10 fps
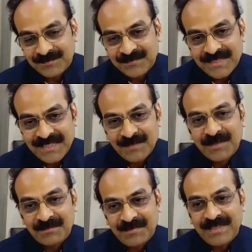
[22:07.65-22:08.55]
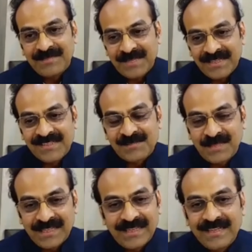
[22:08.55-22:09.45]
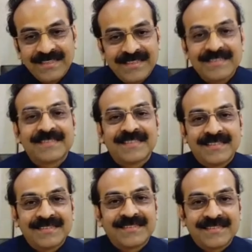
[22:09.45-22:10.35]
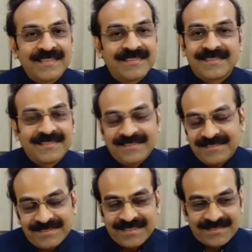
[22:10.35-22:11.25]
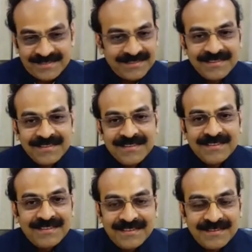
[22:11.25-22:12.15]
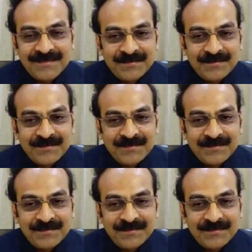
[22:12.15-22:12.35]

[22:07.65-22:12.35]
Even being being a spinel, it's it's it's just uh,